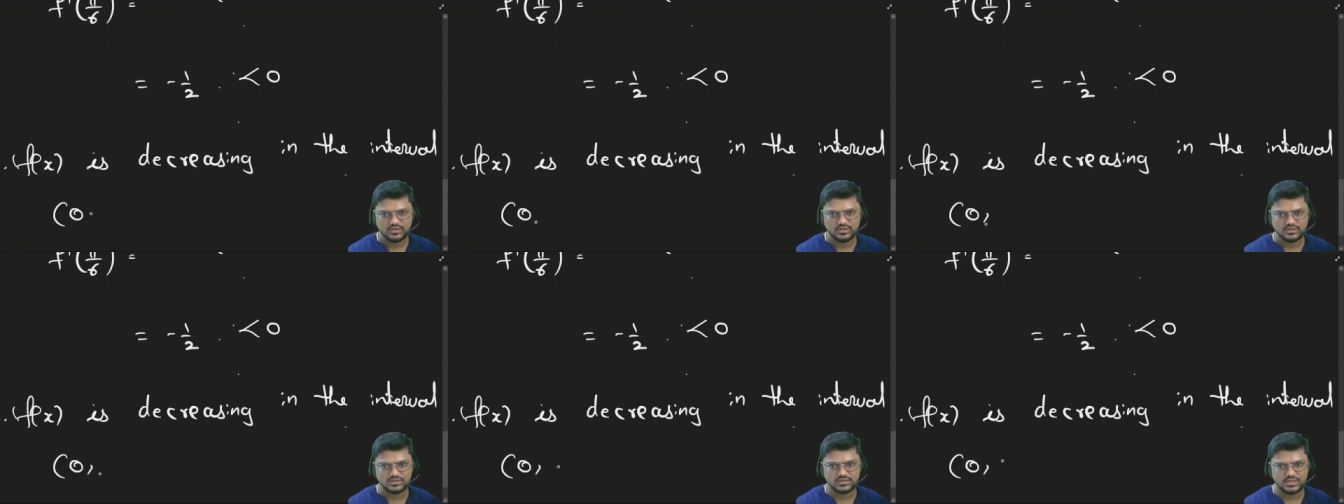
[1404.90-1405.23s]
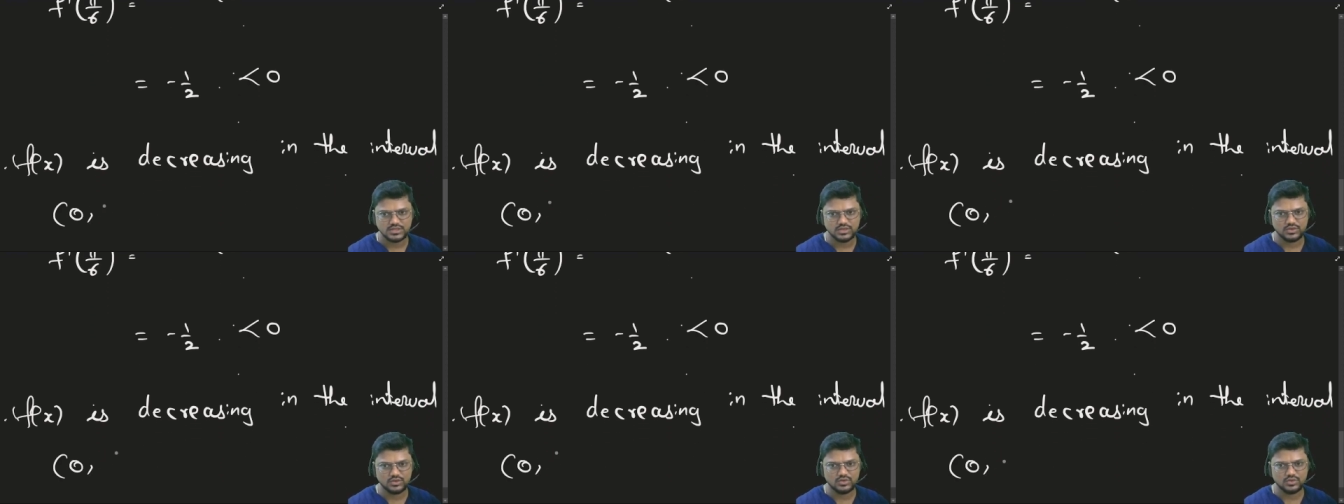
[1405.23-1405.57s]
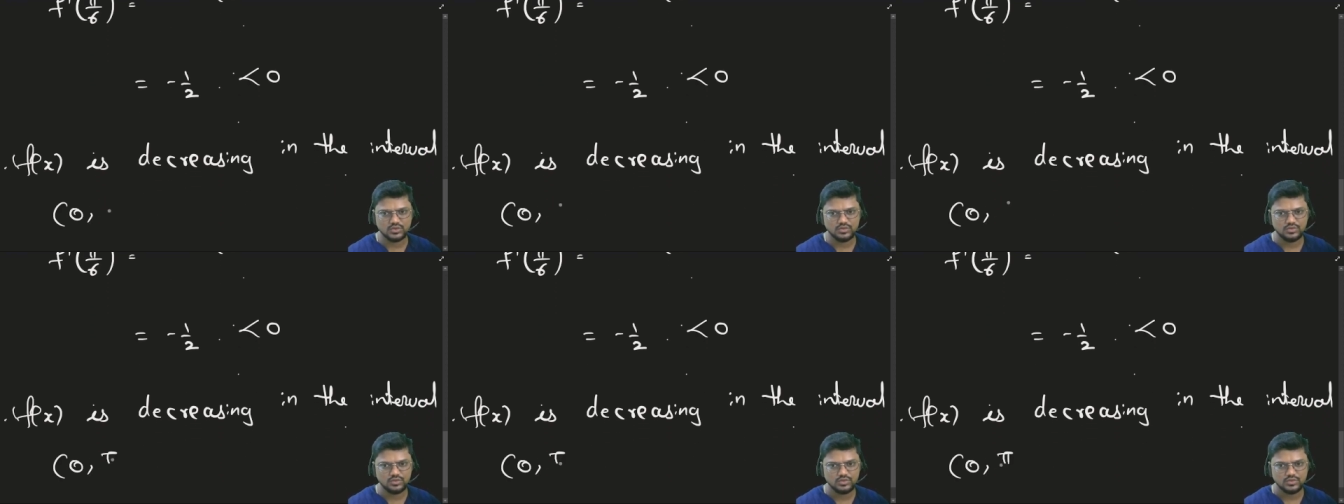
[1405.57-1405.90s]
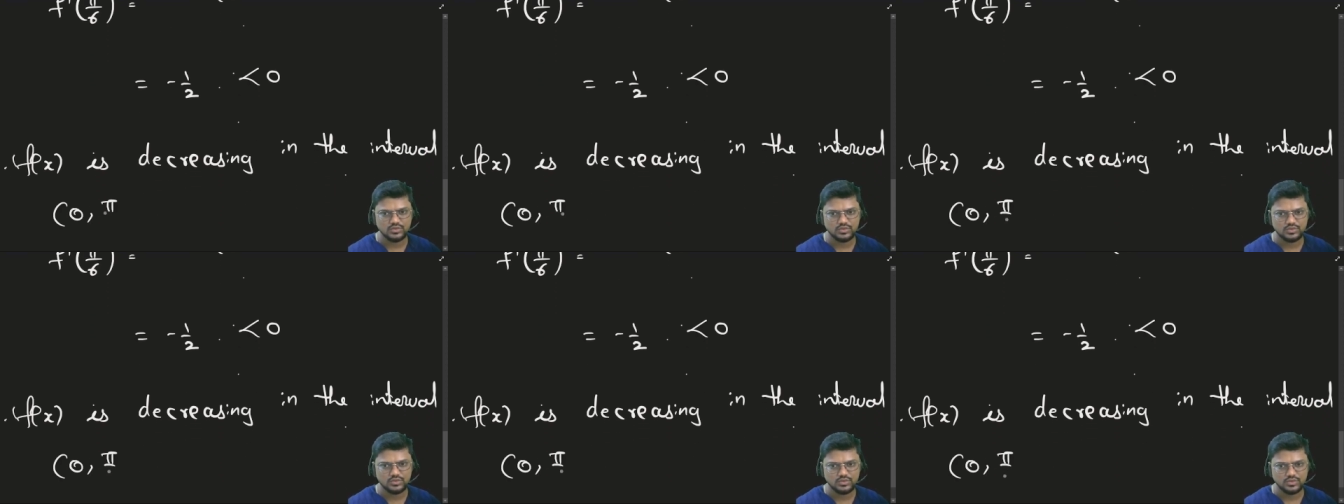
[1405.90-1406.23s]
0 to
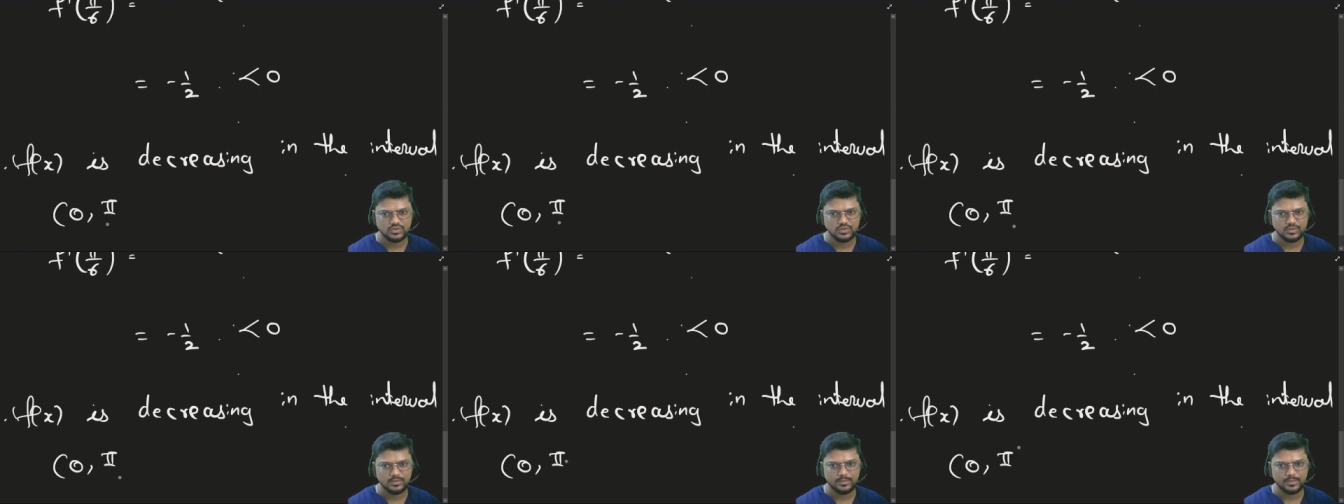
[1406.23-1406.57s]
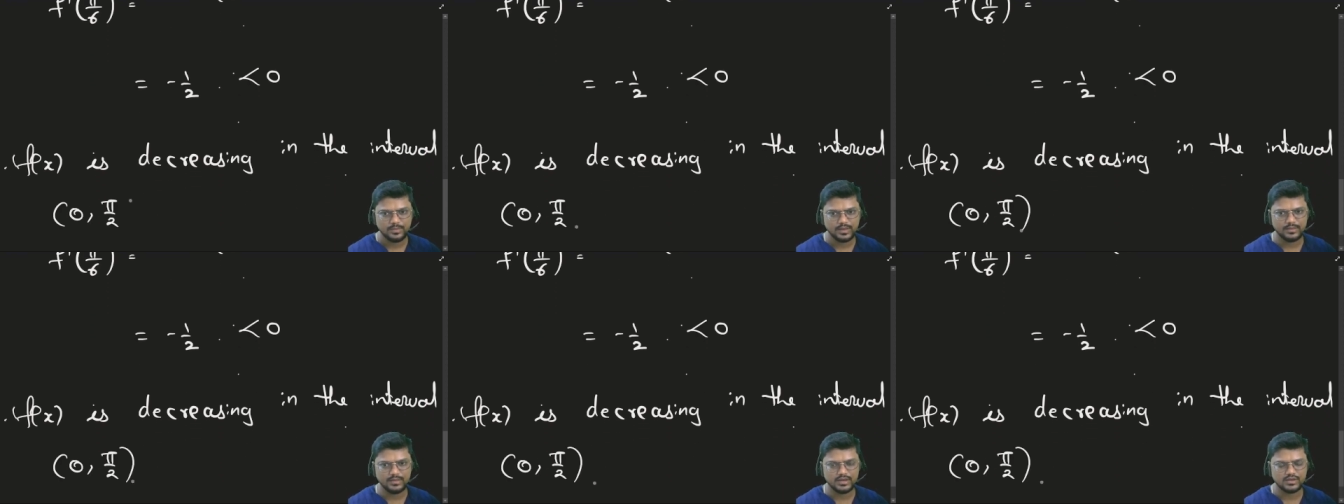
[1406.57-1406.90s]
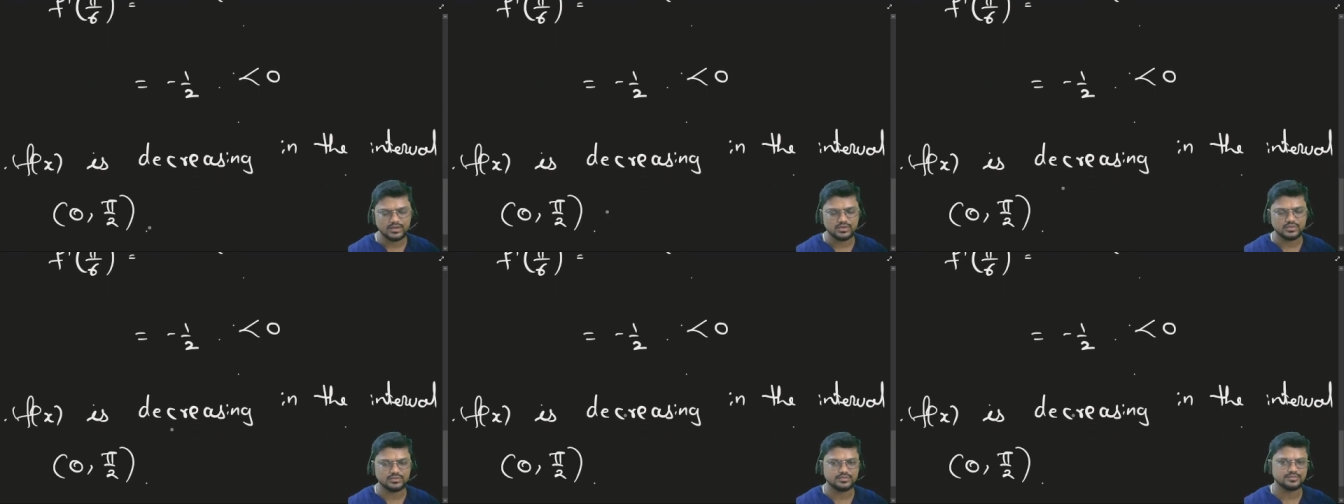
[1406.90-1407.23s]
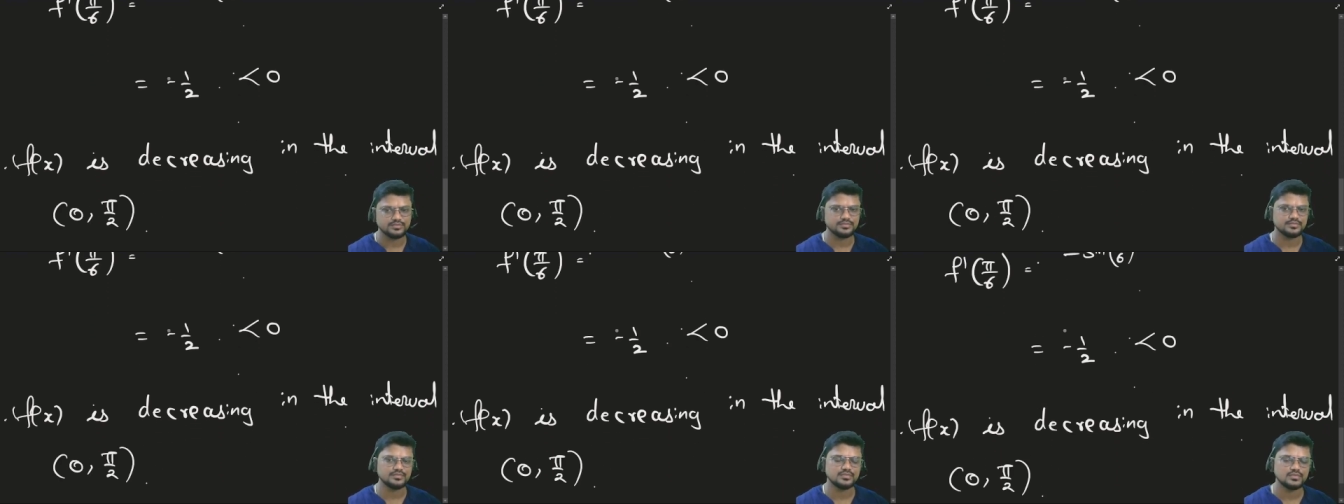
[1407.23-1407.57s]
pi by 2.
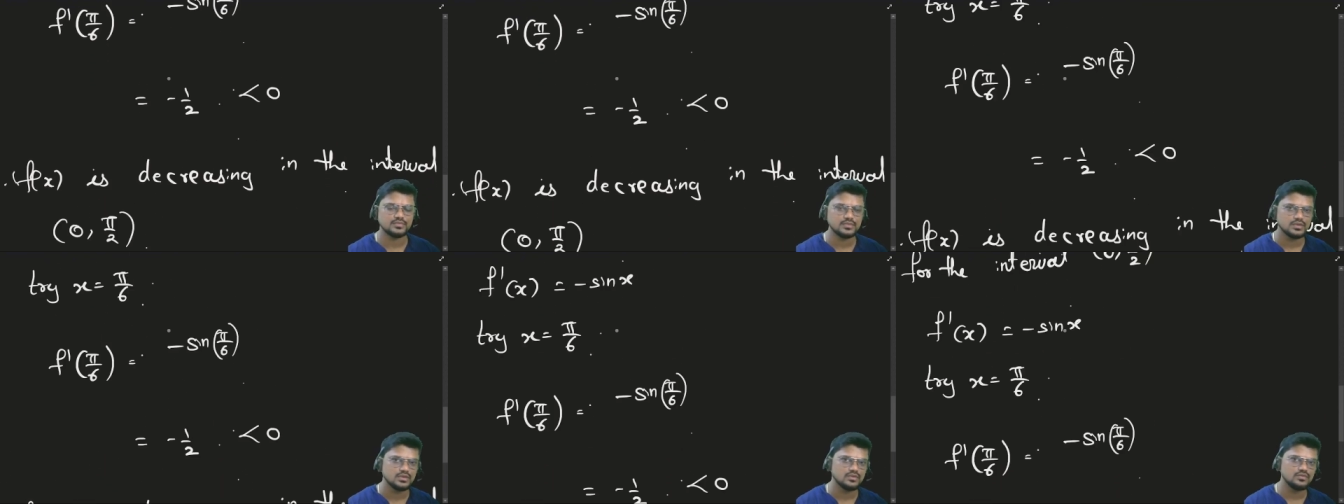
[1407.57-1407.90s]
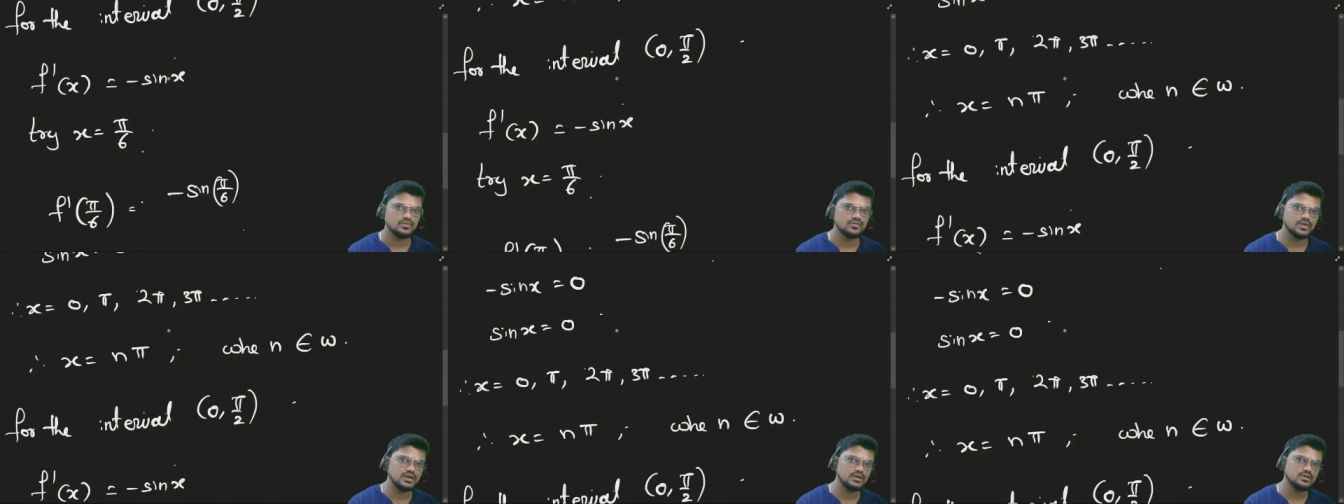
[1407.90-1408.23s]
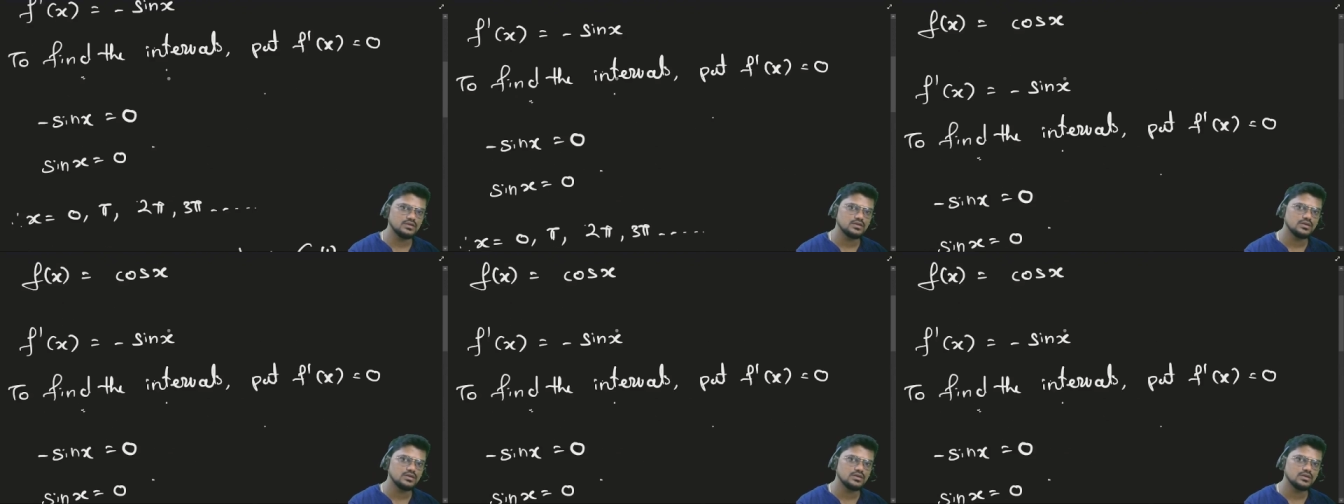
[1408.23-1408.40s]
Fine.